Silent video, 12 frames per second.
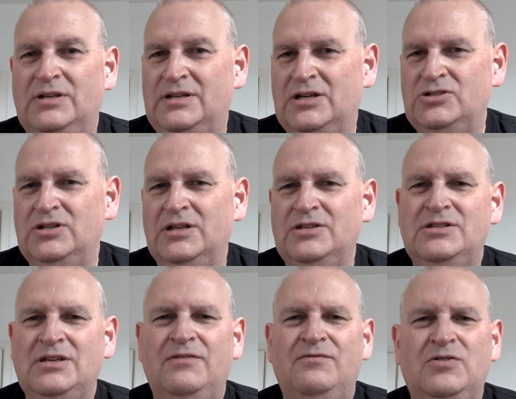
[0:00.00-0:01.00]
the National Ice
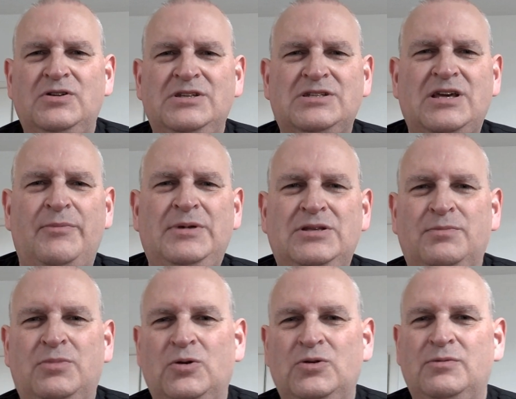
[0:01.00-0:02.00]
Steadford, is coming to
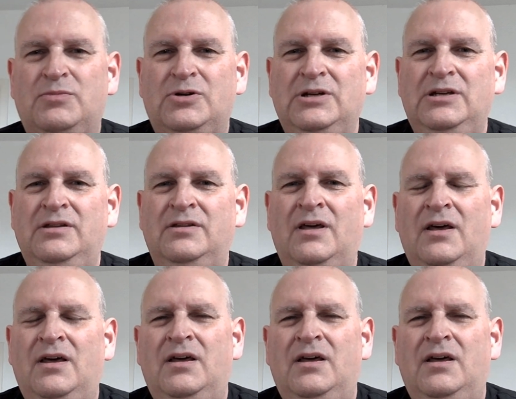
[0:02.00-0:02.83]
Pontypridd.